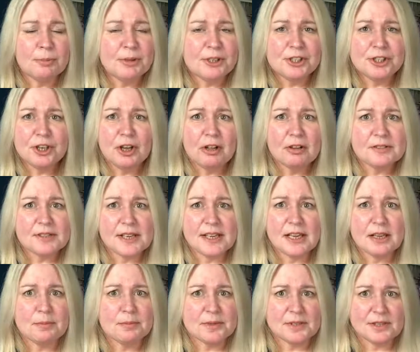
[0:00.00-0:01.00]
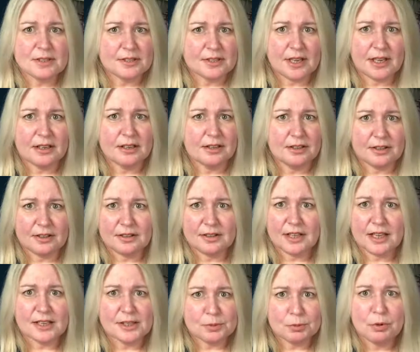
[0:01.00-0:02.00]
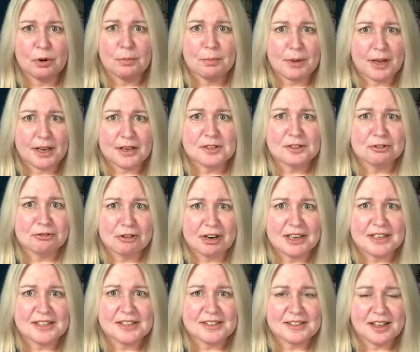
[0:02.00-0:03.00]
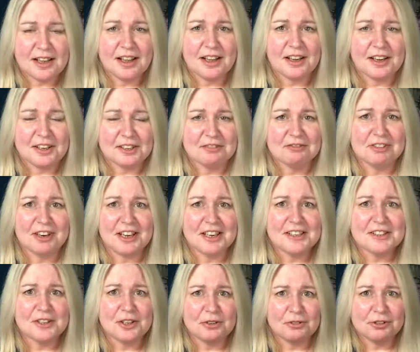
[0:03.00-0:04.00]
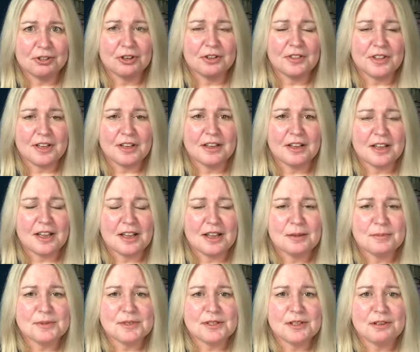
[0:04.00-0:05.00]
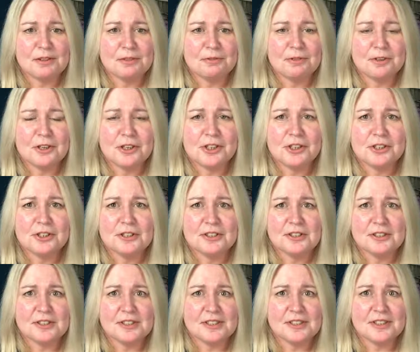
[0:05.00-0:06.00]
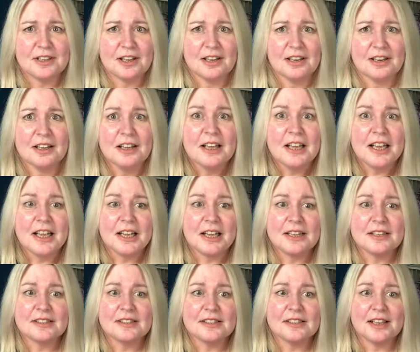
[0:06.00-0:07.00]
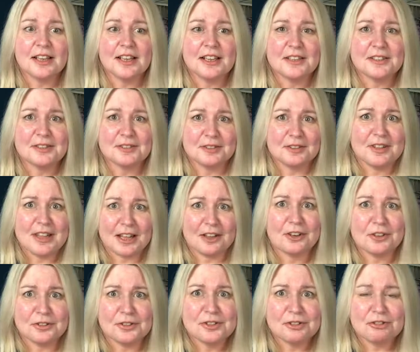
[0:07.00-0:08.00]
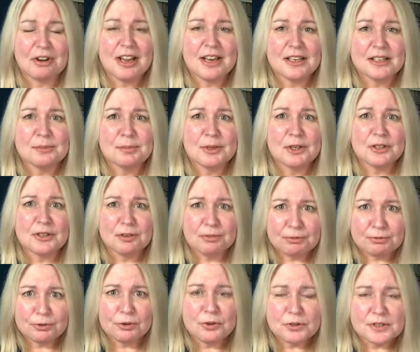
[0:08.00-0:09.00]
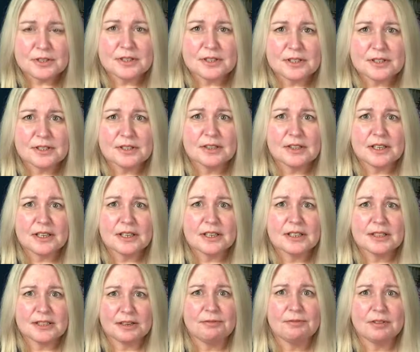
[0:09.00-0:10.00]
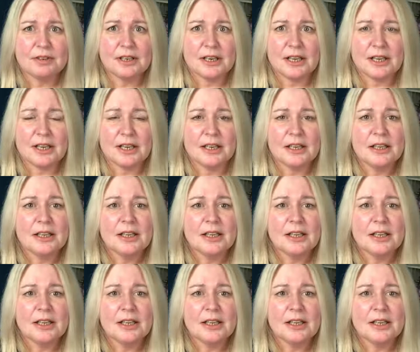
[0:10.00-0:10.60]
Charles Eames said that that's what makes great design, right? So Eames, the furniture designer, is that constraint, because it forces us to think differently.